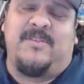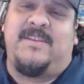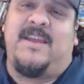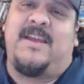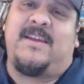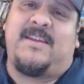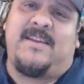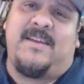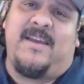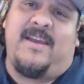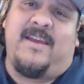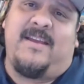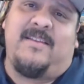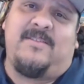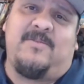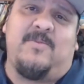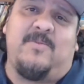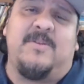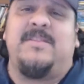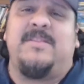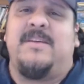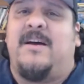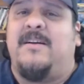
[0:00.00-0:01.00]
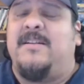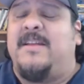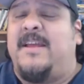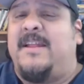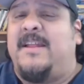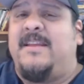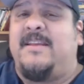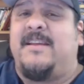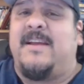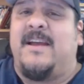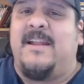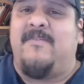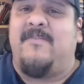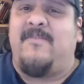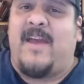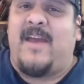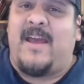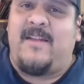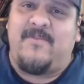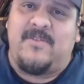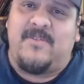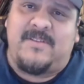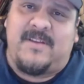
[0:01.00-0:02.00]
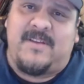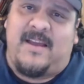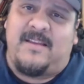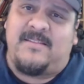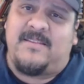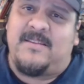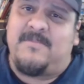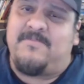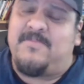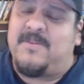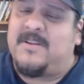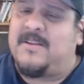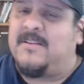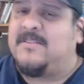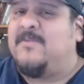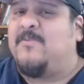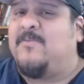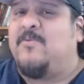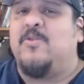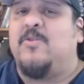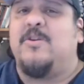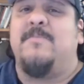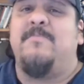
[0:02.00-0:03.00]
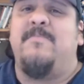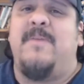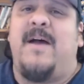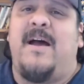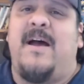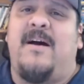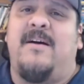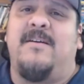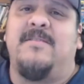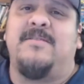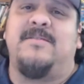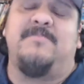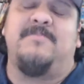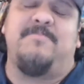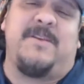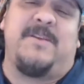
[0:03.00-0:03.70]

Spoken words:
decades without any kind of advertising because of word of mouth,